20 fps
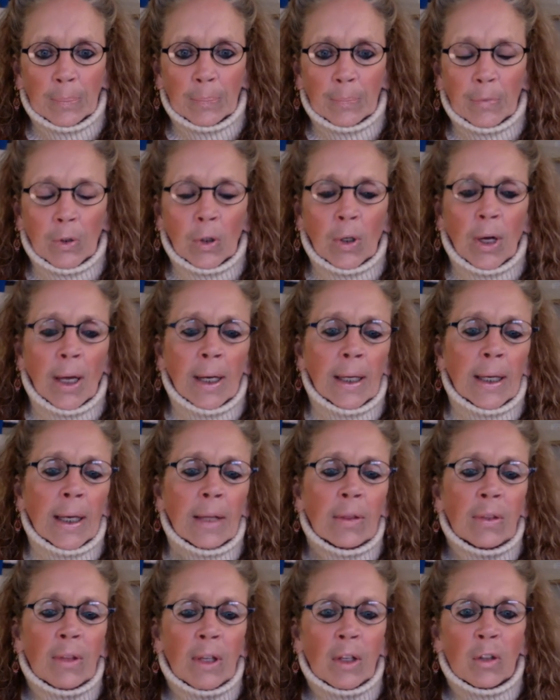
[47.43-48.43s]
You got to get
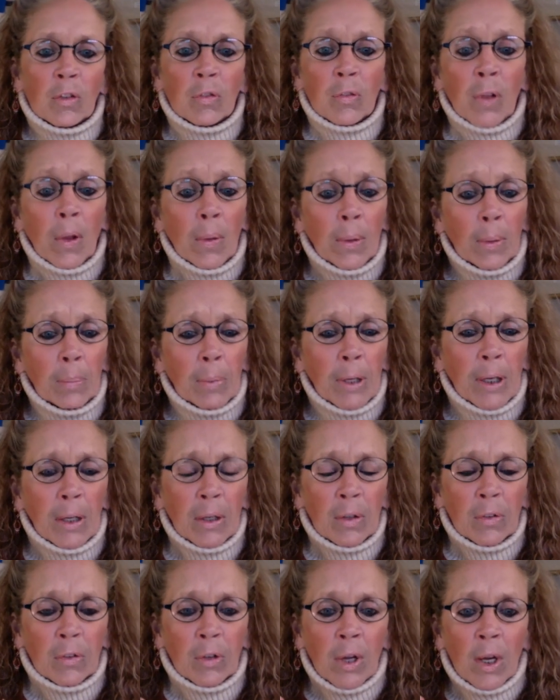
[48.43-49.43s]
things flowing
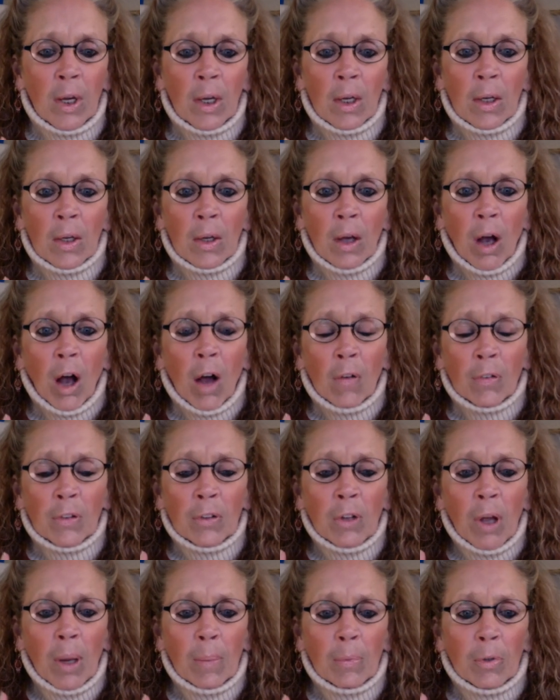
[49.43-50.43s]
because
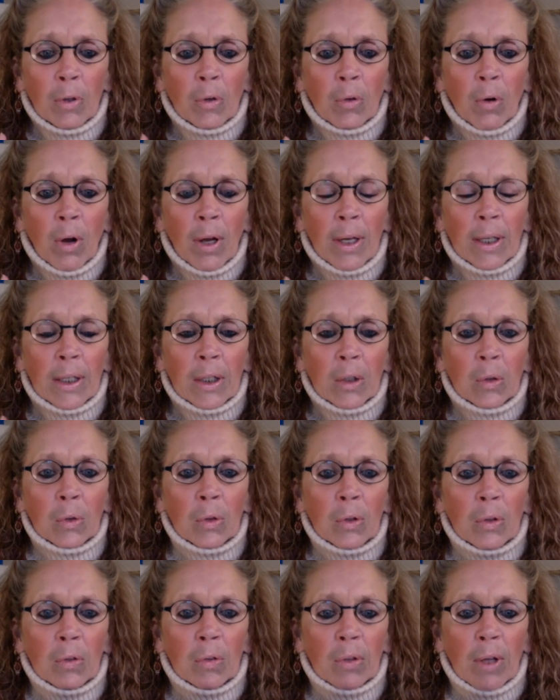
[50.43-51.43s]
oftentimes with chronic
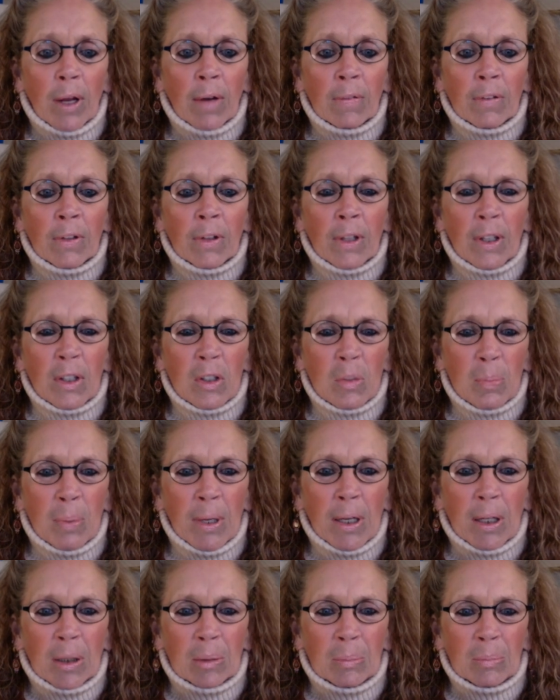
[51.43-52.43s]
illness, everything
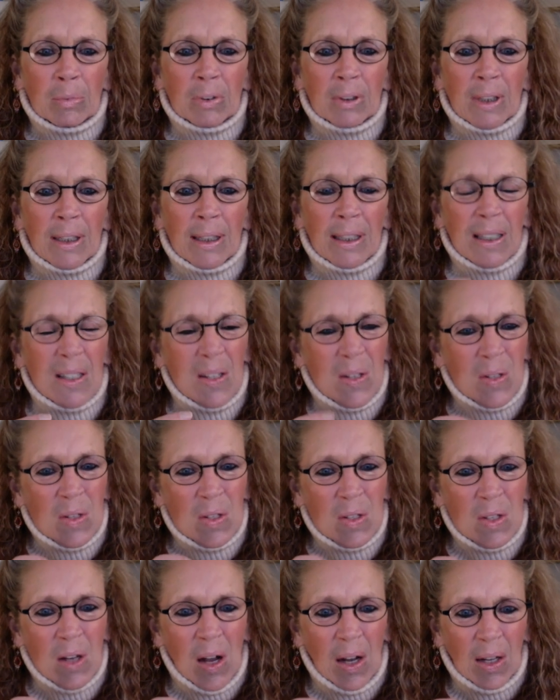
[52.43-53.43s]
becomes like
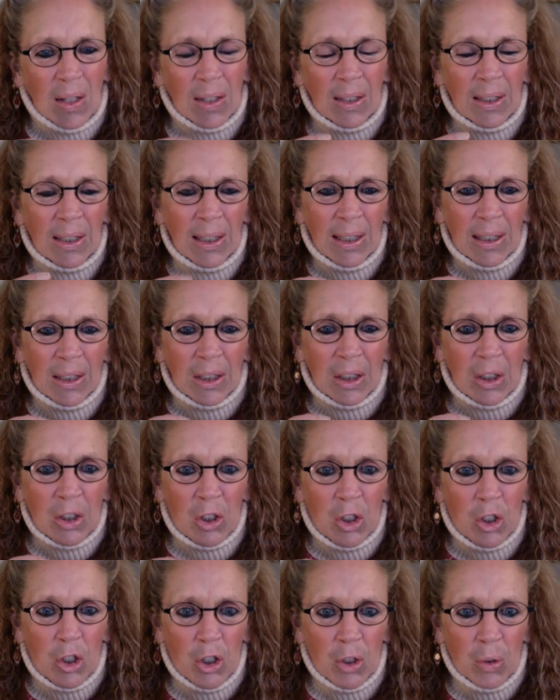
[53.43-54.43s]
stuck and
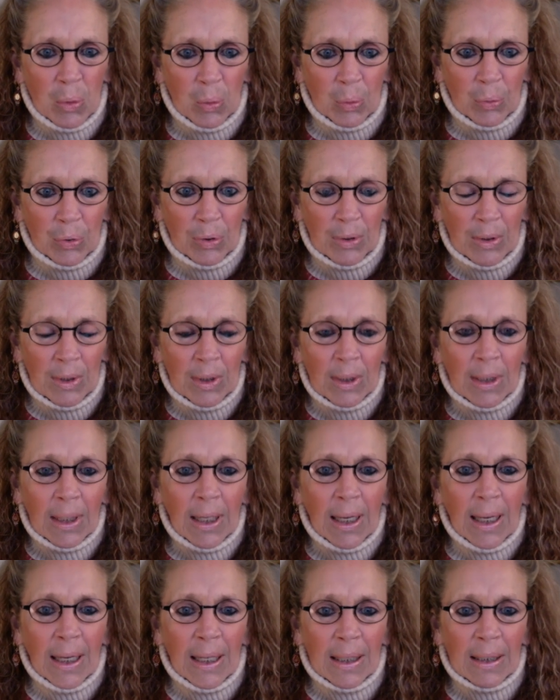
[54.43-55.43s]
congealed
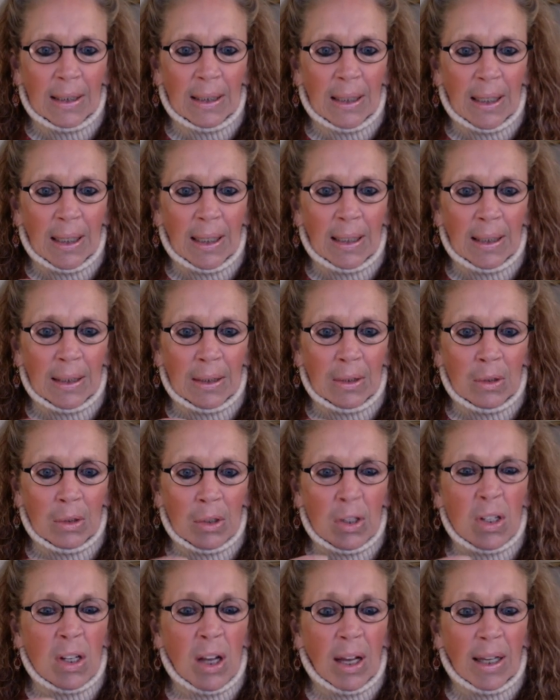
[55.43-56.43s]
and
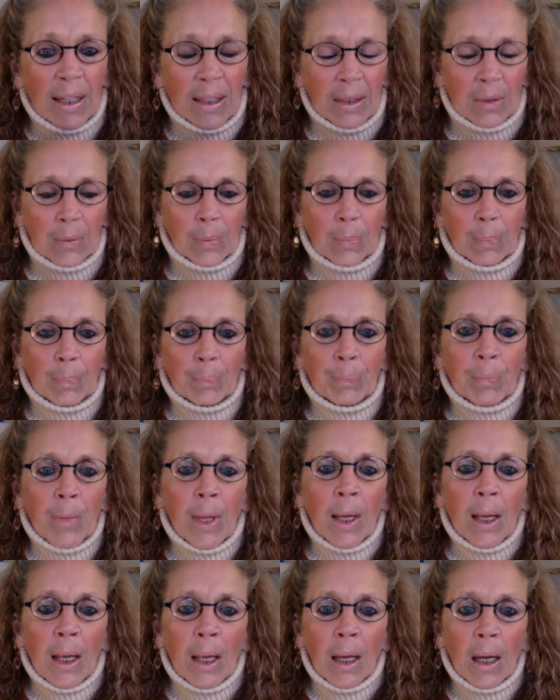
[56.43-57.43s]
tight,
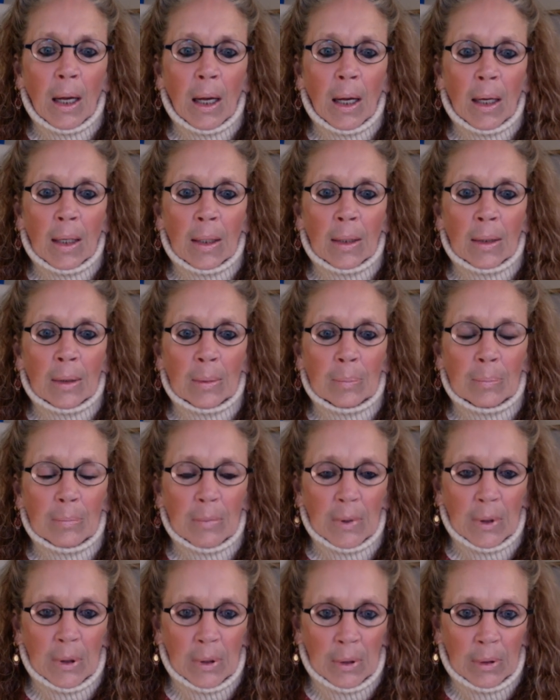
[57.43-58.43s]

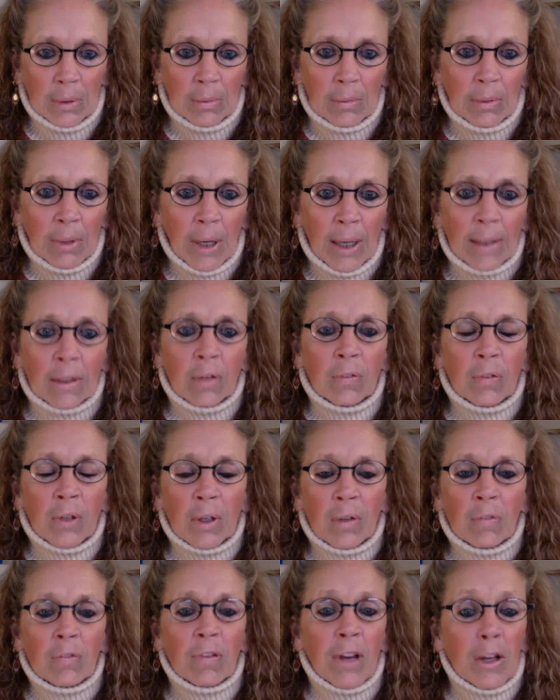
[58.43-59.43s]
kind of
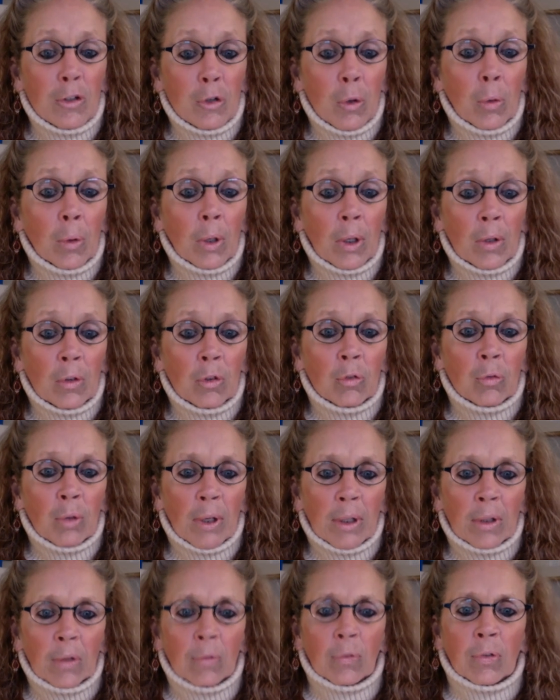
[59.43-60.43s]
in a
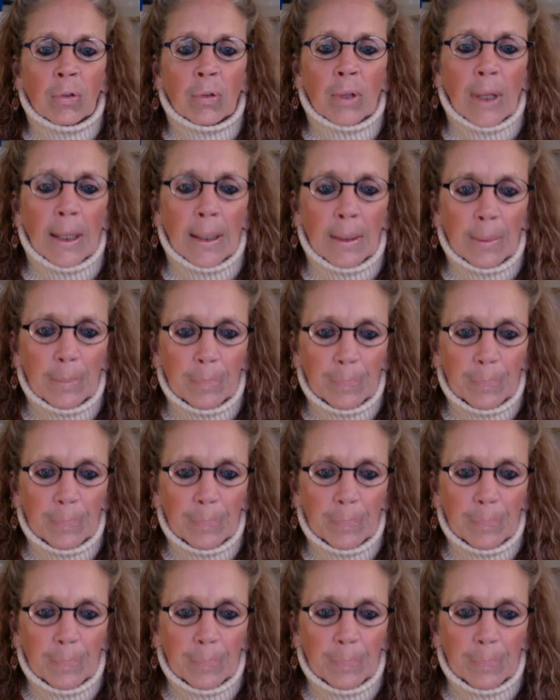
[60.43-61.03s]
vasoconstrictive state.